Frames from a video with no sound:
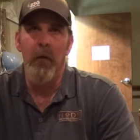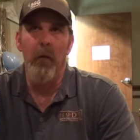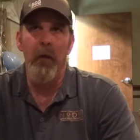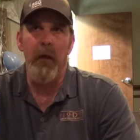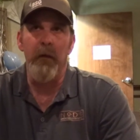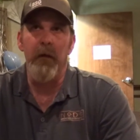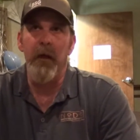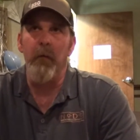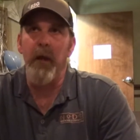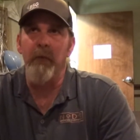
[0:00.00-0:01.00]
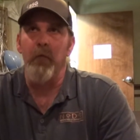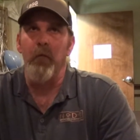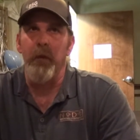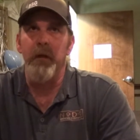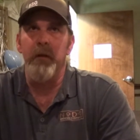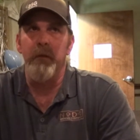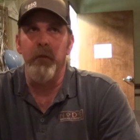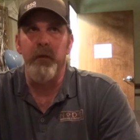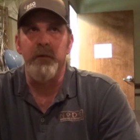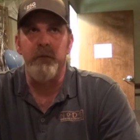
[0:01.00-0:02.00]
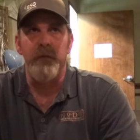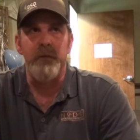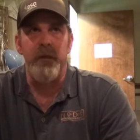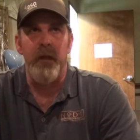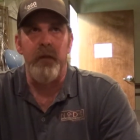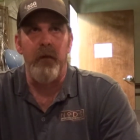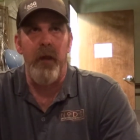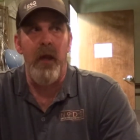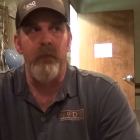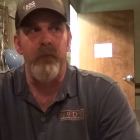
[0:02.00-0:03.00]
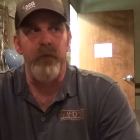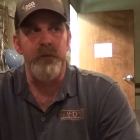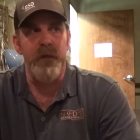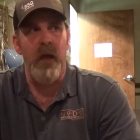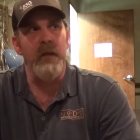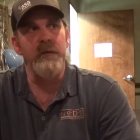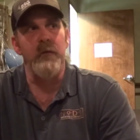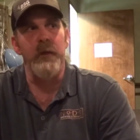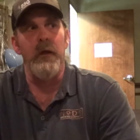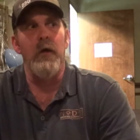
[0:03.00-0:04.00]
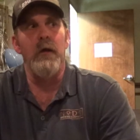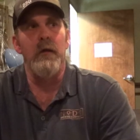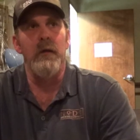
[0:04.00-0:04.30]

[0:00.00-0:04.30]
We're not there yet. We have a really, really sophisticated lab for the size that we are.